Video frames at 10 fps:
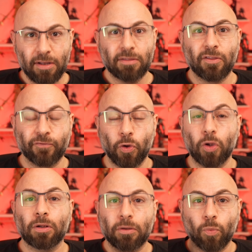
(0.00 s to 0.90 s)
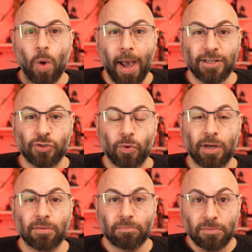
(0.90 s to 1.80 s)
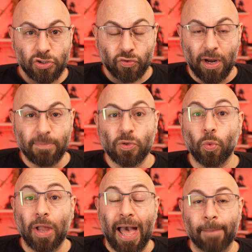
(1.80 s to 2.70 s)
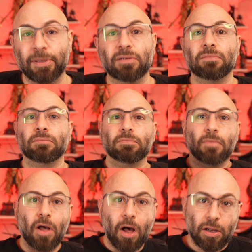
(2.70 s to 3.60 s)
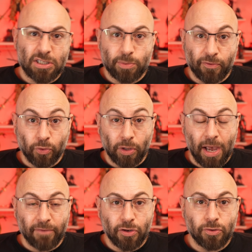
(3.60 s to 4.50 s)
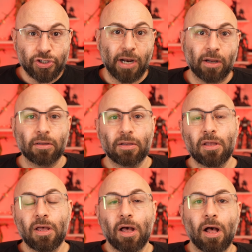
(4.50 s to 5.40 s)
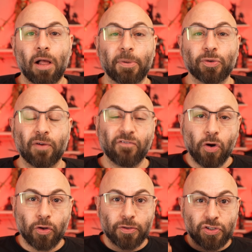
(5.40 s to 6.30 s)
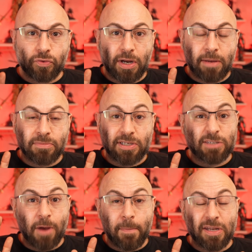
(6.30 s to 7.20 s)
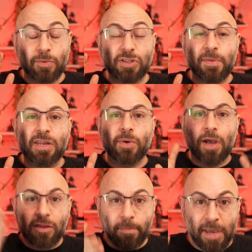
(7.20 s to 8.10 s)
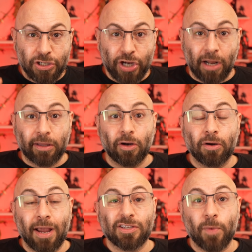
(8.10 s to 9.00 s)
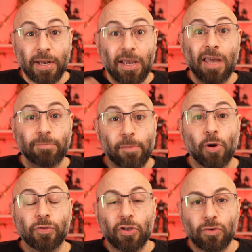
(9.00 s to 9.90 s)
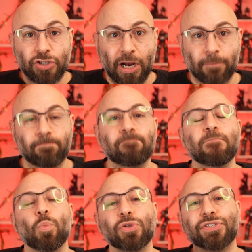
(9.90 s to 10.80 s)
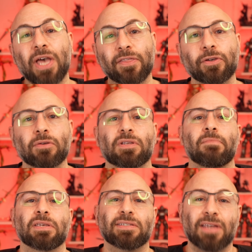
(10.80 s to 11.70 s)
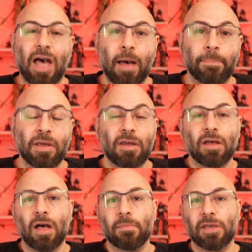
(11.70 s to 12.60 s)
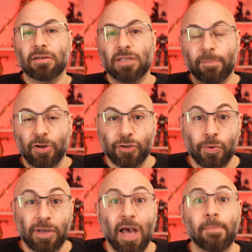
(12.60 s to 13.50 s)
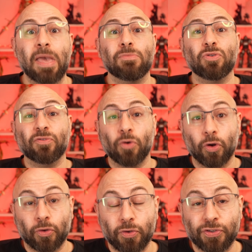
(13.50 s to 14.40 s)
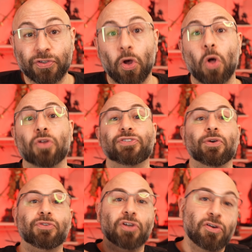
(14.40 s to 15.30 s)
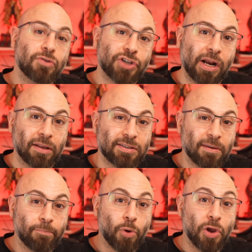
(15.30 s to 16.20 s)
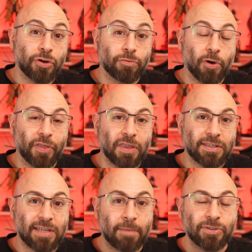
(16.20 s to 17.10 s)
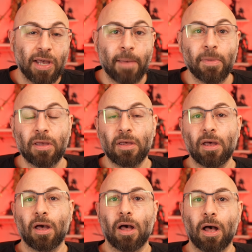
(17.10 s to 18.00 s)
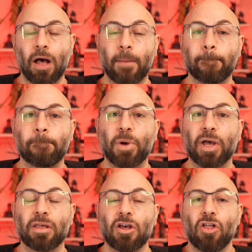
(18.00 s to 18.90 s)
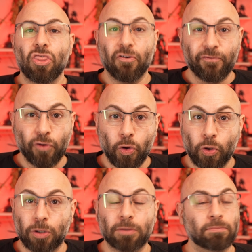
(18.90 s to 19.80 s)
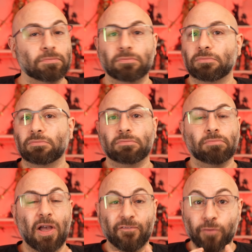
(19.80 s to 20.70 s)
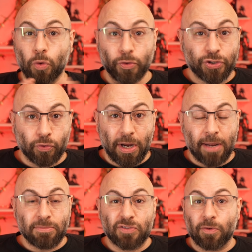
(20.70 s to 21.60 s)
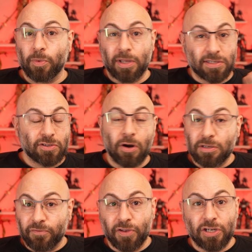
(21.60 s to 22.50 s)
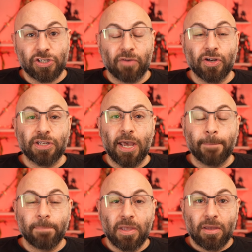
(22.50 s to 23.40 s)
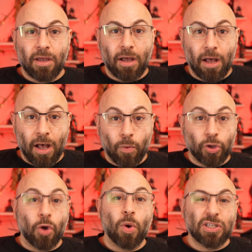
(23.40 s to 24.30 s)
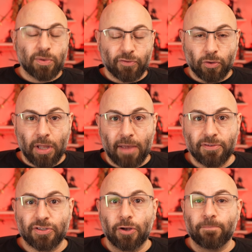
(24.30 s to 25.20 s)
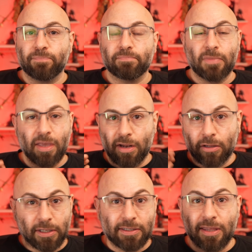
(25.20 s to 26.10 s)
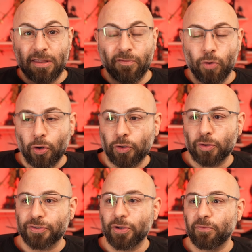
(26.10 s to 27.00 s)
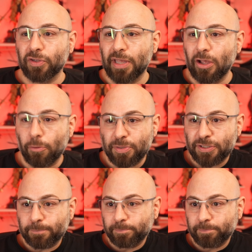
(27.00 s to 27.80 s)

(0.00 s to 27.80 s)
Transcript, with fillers: The full widescreen streams will happen on or Live, the new channel. I'll be doing vertical streams, experimenting with them anyway, on the main channel here as a way to kind of promote the new channel. We'll see how that goes. I may stop. I may keep on doing it. I may move verticals to also to the new channel at some point and do both at the same time. Um, but the full, my full streams from when I start to finish every day uh, will go on Swiftor Live. So, and I'll link to them the verticals. So hopefully that helps.